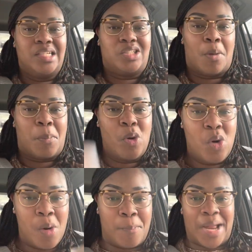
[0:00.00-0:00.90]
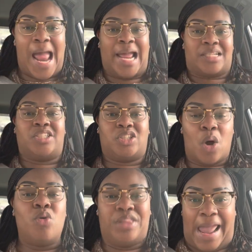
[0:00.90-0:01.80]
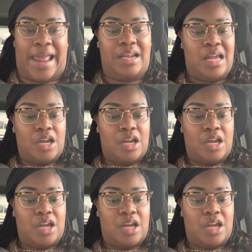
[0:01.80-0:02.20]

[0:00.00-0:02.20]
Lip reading: to pull back so that